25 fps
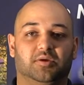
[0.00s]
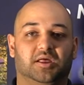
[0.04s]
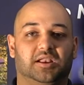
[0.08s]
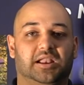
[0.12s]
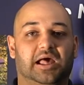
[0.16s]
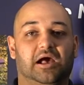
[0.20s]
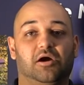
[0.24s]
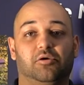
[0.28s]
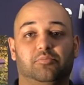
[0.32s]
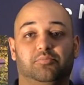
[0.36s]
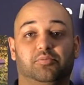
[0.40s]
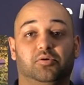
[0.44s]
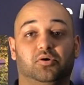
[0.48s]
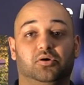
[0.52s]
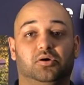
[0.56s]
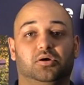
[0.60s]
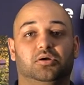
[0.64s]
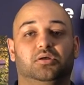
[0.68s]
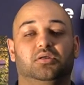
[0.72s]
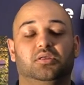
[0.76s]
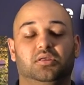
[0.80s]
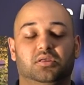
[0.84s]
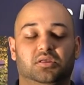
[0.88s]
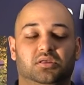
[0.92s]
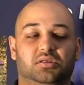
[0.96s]
and
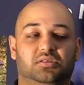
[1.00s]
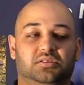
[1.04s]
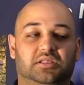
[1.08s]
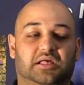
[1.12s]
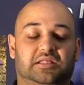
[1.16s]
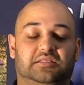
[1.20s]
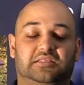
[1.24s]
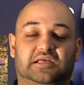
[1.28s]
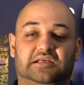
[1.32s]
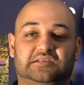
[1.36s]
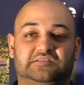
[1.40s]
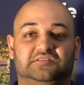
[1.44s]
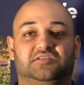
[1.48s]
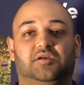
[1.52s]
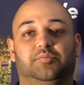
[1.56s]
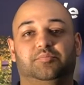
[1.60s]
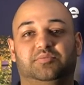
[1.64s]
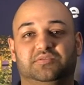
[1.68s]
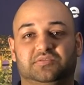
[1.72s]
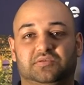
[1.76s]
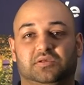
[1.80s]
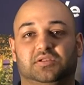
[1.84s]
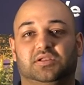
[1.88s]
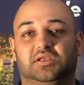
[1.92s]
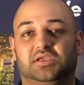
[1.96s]
output that sub
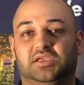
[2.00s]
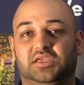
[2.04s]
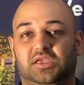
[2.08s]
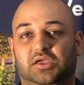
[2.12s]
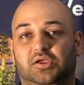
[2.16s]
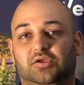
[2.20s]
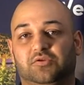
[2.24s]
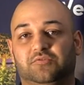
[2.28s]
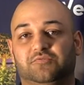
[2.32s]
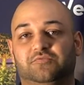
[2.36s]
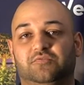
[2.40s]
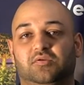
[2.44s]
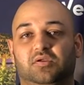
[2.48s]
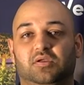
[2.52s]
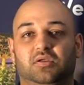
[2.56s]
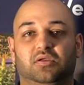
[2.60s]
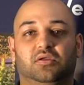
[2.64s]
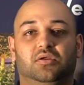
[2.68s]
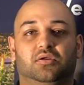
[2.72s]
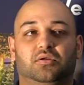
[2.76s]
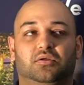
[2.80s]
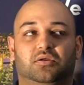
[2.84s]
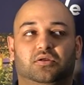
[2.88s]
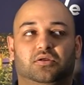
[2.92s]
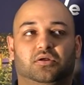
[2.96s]
is going to give
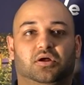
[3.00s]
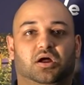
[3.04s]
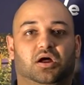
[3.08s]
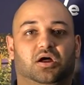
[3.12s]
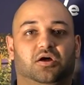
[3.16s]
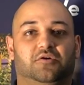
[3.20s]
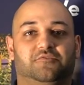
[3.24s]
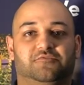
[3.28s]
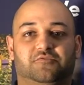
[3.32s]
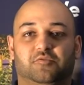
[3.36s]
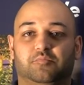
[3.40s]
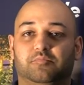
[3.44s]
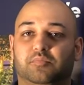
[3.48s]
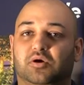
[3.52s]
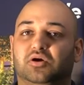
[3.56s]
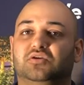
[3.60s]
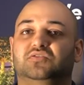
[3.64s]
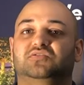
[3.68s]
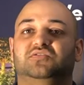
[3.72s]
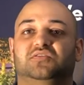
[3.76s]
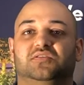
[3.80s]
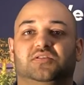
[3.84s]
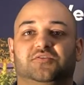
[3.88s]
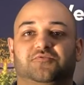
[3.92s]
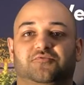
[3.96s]
for
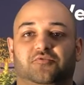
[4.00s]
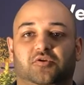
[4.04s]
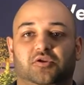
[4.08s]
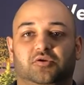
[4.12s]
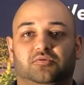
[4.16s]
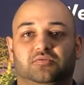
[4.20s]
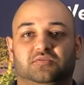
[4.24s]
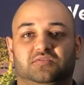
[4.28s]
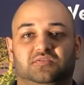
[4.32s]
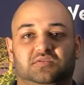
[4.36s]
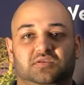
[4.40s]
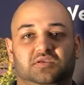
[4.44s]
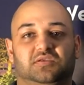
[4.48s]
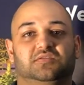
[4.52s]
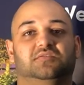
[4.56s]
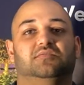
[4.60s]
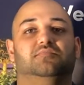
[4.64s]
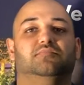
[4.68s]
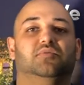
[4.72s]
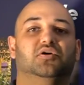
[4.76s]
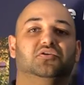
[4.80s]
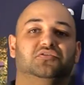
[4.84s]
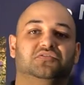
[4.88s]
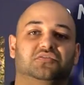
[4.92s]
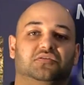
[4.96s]
most of the frequencies
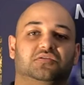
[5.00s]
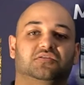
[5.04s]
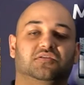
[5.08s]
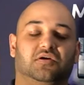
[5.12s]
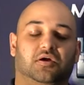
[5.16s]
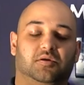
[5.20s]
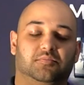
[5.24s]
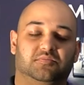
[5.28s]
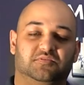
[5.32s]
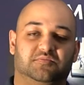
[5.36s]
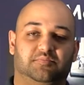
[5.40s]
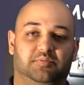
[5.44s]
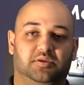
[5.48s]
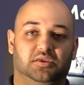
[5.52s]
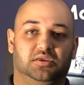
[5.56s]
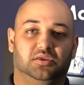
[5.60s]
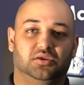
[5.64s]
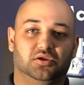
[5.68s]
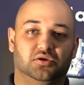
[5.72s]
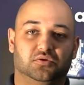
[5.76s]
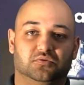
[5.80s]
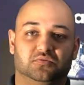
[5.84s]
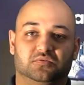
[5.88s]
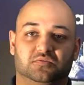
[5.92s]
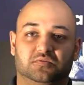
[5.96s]
and most of the time it's being
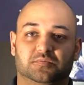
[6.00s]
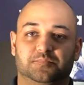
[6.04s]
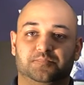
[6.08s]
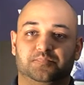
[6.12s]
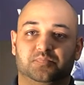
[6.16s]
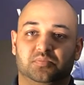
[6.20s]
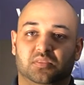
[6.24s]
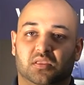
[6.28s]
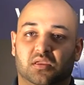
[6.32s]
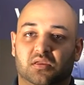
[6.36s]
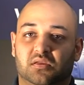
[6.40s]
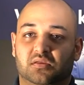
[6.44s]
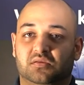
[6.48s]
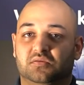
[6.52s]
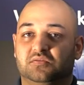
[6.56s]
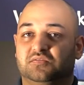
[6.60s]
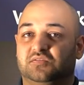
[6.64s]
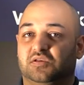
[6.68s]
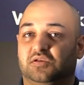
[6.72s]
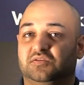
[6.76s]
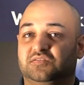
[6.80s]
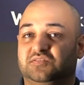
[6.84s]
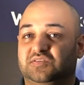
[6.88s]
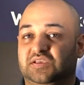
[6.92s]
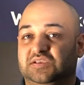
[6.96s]
used.
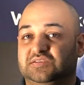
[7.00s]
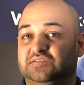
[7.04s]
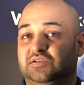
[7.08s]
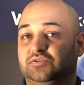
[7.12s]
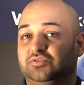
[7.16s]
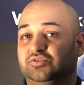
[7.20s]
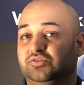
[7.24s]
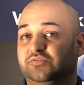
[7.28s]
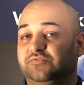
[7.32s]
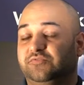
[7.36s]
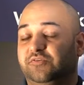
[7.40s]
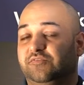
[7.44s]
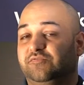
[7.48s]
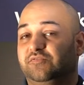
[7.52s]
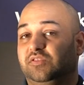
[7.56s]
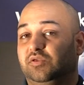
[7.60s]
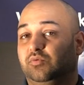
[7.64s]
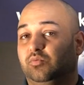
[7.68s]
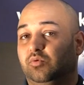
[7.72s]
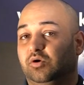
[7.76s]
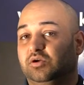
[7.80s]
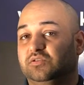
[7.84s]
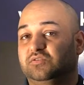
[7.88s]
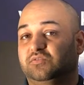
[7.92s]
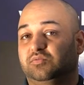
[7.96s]
So 650
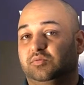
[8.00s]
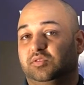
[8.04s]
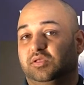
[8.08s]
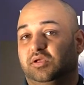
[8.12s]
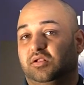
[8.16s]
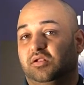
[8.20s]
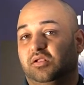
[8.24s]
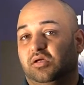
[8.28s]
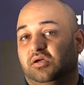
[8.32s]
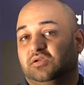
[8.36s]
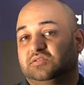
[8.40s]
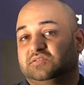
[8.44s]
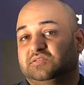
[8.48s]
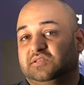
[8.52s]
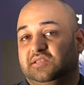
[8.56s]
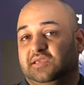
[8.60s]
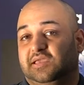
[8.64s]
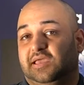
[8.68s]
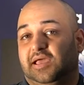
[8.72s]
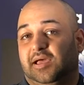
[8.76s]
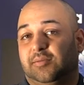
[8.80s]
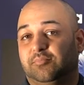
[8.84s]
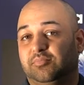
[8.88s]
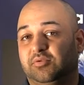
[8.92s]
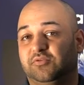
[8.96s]
watts with a Class
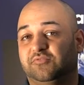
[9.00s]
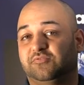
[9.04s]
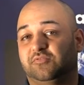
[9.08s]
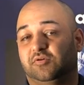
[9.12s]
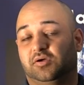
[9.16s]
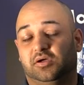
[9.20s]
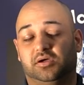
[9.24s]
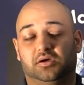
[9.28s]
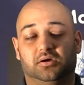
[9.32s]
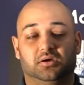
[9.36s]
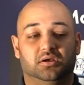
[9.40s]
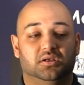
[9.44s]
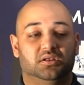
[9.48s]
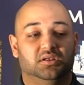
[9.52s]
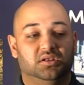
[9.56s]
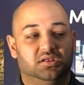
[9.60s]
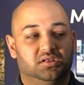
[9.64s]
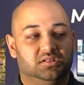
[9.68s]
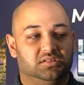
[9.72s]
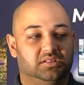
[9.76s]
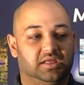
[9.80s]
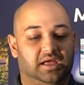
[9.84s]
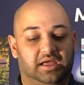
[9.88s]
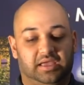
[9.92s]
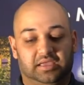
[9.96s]
D amplifier,
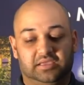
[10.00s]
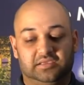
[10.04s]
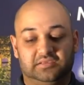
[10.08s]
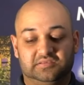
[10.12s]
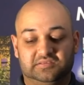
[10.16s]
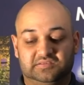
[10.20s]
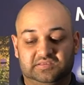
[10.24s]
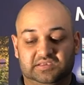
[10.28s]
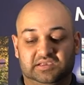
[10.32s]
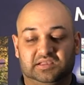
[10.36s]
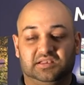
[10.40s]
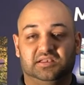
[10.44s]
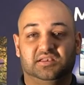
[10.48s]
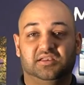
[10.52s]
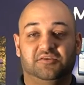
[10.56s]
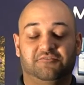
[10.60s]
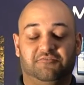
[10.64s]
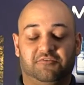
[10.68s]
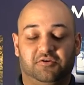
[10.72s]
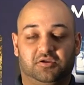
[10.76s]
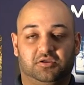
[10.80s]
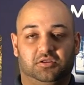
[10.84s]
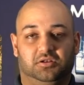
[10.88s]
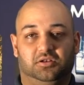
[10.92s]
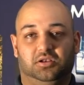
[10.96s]
that is
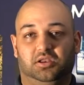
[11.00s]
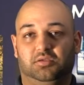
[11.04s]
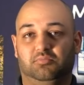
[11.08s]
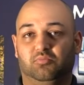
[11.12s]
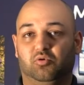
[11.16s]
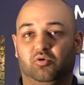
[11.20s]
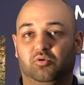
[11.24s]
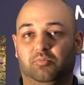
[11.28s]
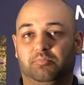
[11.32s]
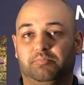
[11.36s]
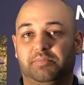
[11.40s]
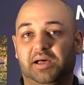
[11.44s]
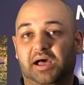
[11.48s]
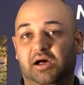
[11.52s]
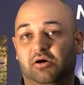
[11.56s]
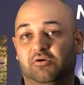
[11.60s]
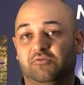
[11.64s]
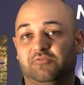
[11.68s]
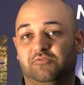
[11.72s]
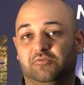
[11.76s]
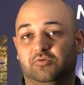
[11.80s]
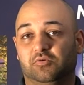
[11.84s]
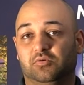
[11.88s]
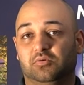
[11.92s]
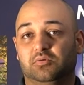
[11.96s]
significantly more
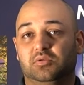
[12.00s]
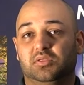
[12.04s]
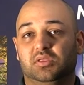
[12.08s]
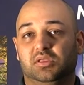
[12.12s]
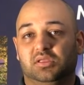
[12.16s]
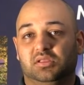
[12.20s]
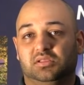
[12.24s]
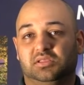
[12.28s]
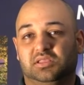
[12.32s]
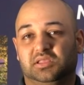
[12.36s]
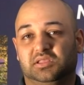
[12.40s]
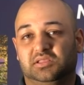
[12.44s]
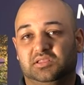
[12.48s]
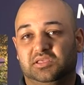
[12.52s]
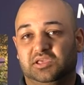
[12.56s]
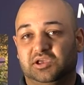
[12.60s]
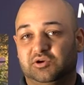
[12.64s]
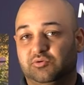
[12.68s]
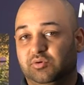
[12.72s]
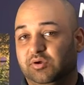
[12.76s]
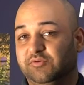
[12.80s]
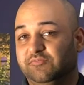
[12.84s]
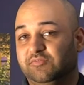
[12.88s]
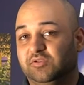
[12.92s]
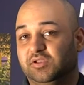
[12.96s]
powerful than the
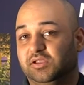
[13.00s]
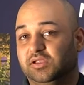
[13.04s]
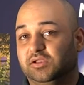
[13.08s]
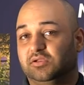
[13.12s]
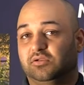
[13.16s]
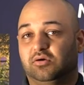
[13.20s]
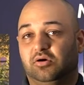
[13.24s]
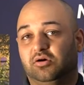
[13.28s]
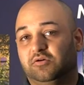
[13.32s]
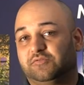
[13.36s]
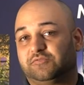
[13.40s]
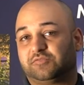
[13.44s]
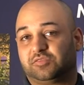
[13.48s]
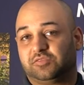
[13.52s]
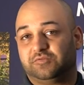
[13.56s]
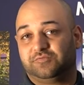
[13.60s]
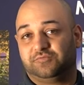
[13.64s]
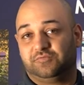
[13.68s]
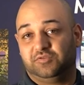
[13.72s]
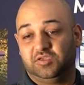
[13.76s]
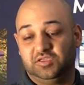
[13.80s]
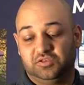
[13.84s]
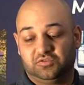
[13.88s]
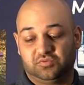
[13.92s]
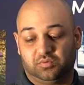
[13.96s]
equivalent of the
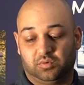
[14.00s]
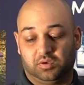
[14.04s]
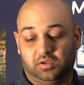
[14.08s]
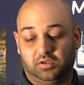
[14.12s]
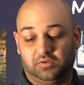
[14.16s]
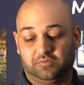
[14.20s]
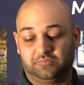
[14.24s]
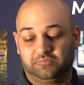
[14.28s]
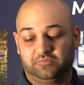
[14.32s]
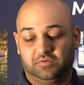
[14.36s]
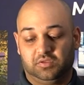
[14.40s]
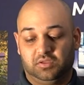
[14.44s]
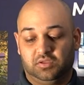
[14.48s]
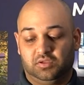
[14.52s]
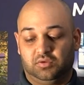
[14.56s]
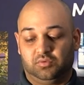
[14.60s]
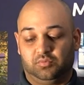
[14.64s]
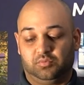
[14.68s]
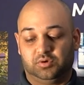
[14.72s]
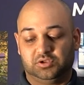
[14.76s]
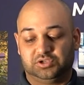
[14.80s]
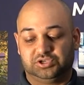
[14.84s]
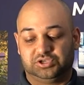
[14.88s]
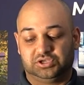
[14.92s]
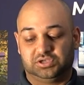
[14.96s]
V12,
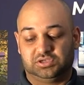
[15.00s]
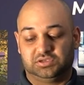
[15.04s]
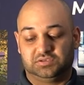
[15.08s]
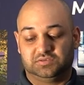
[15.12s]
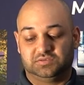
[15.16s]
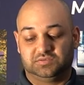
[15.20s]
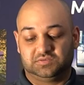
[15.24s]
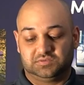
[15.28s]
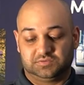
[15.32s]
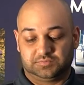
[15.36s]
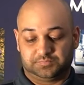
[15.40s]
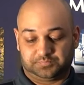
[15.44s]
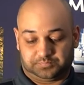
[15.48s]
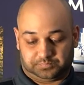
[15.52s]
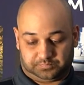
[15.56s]
which is